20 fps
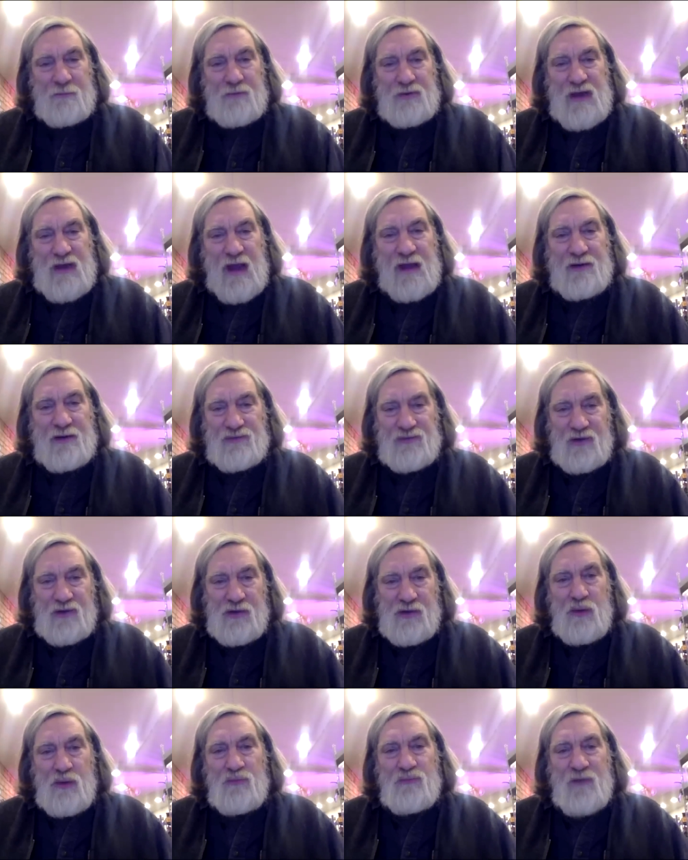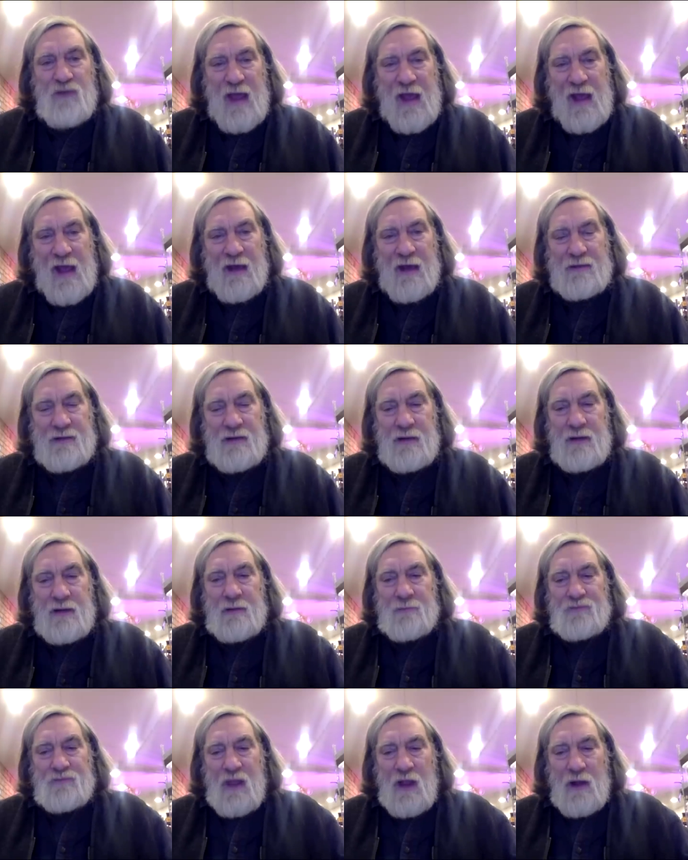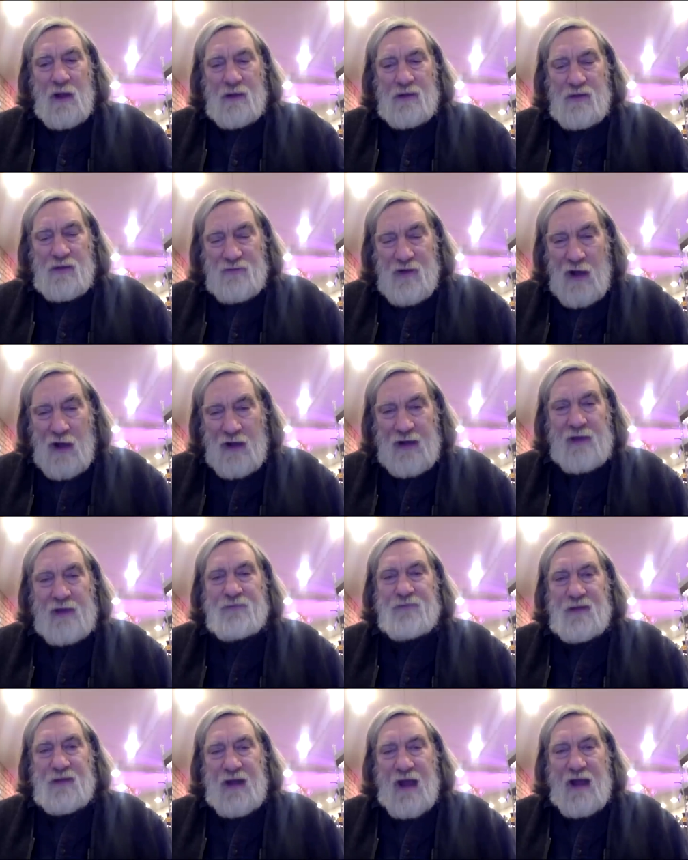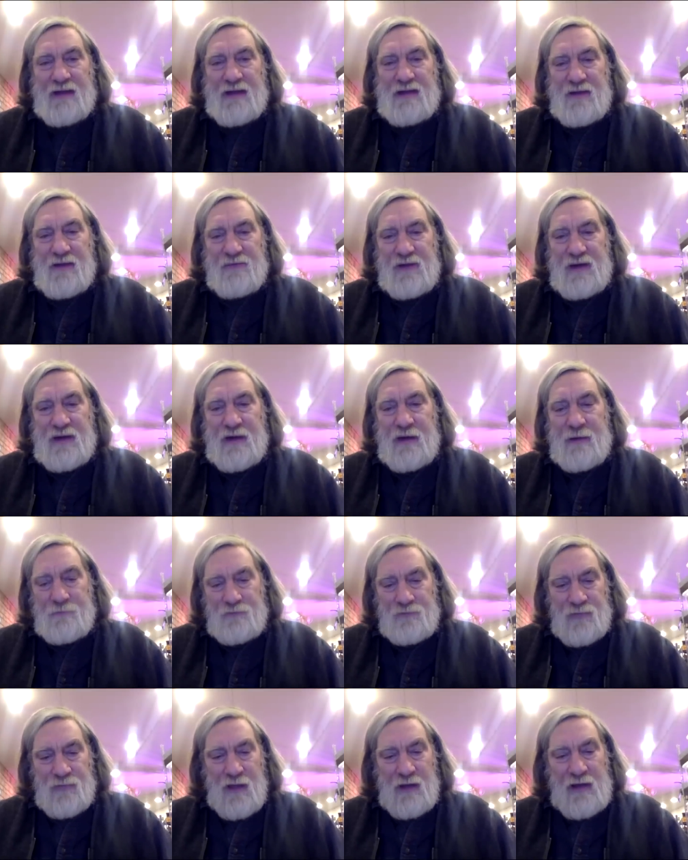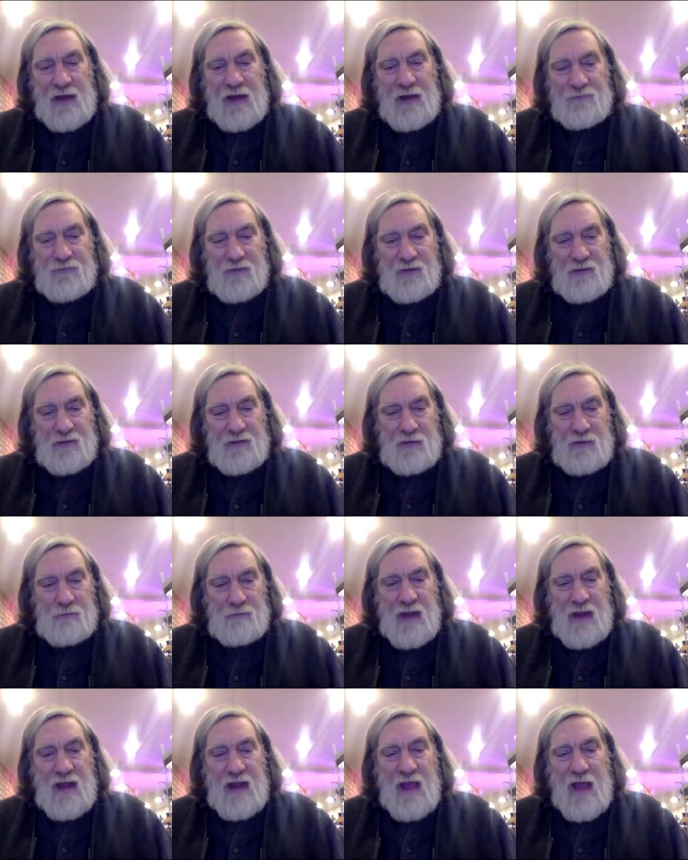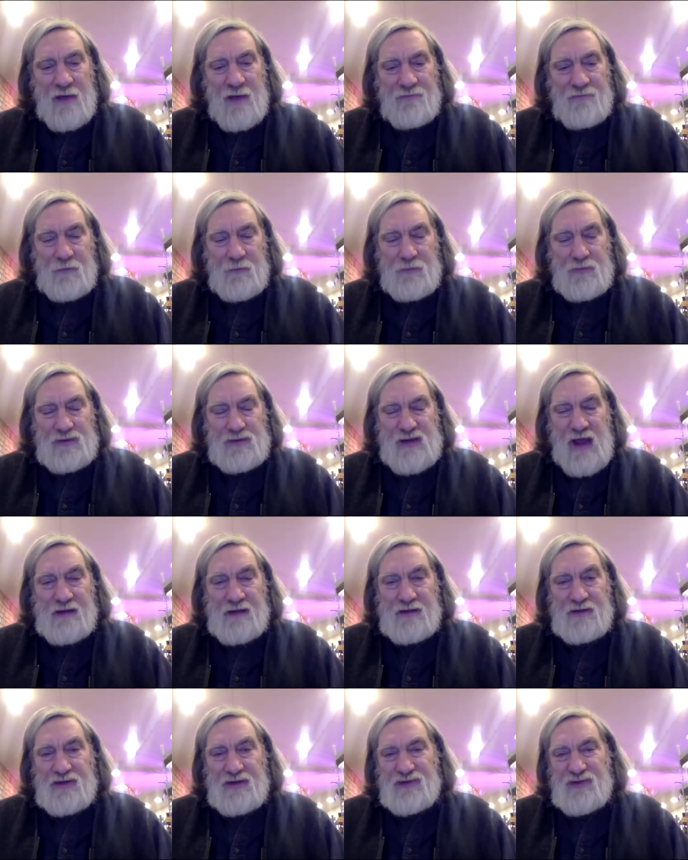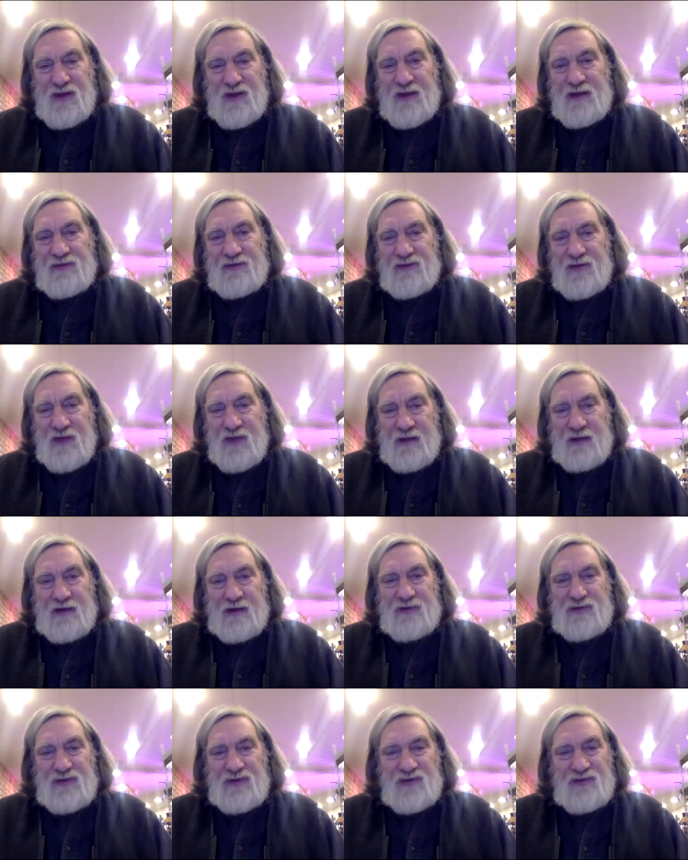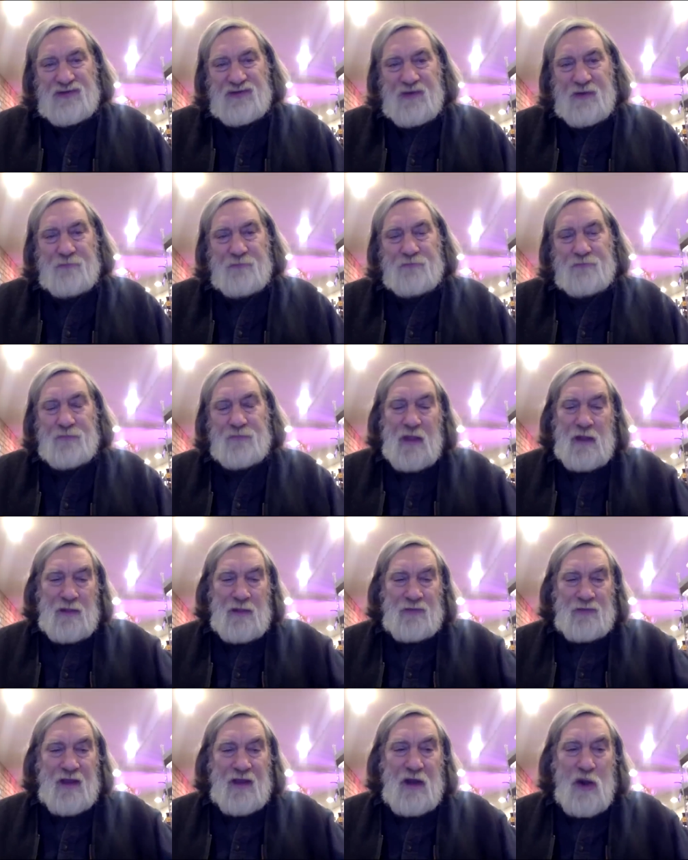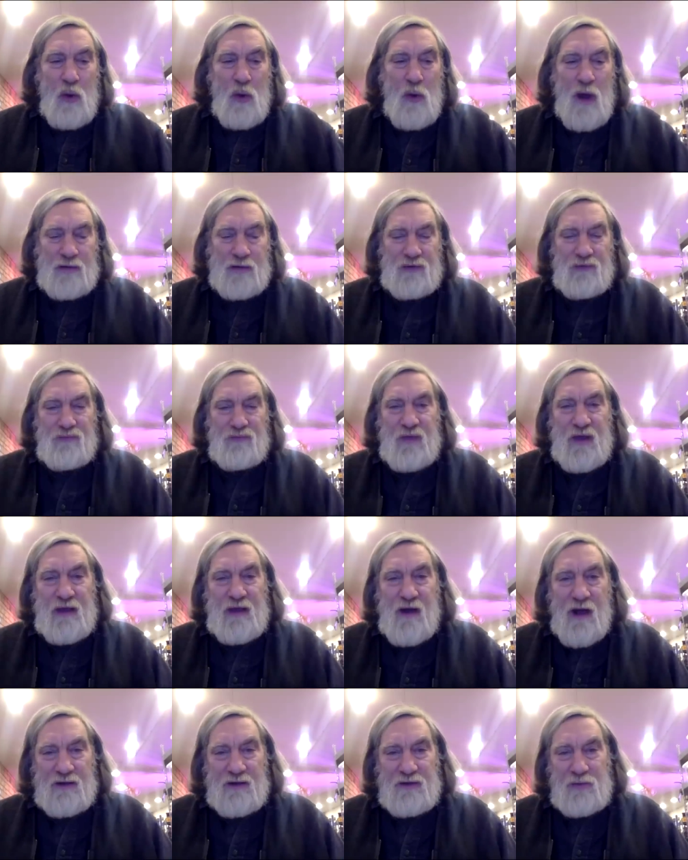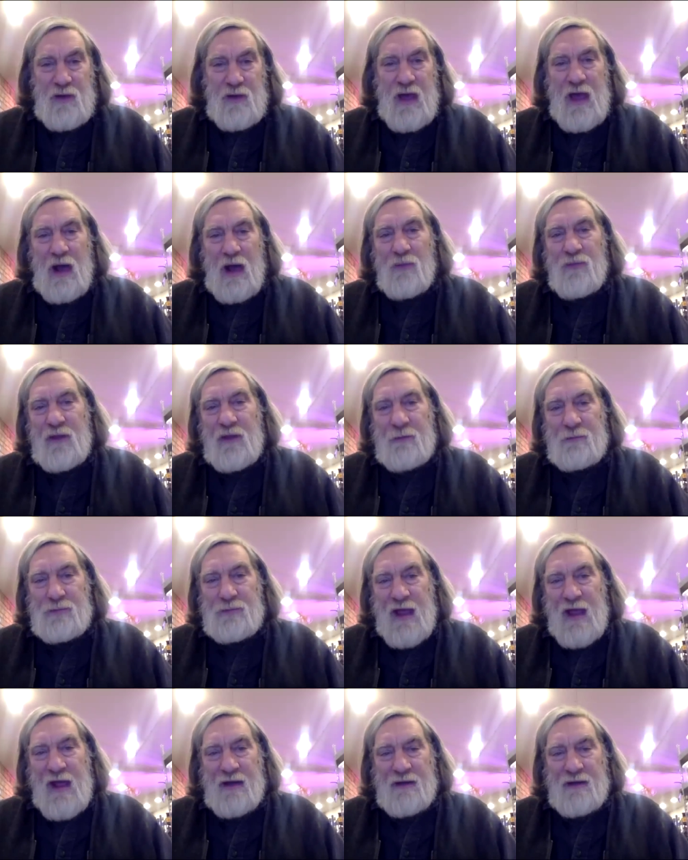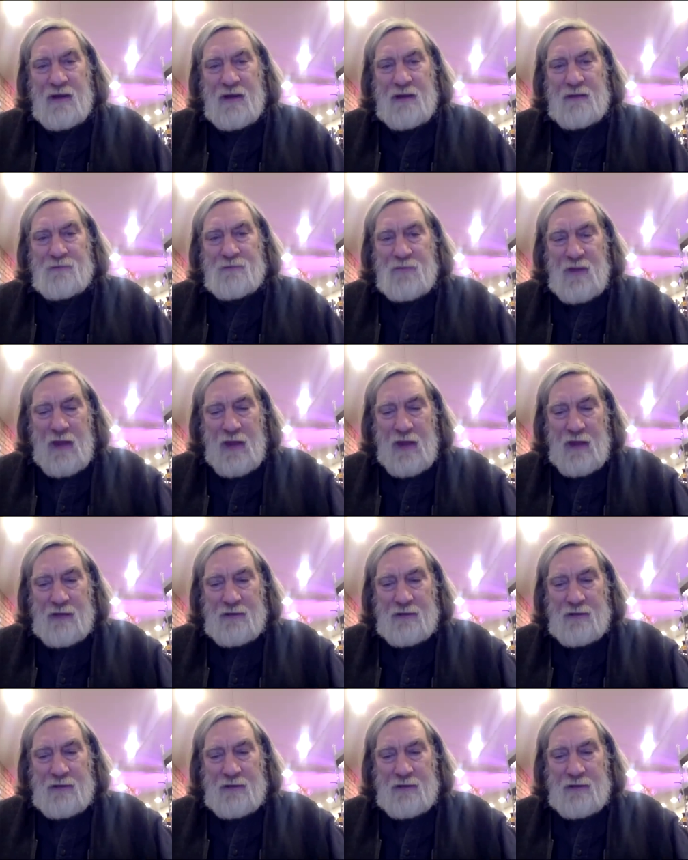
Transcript: the red potatoes that you've had, uh, you've got aphid activity. An aphid may have a potato disease in its system. They go on to feed onto a healthy plant,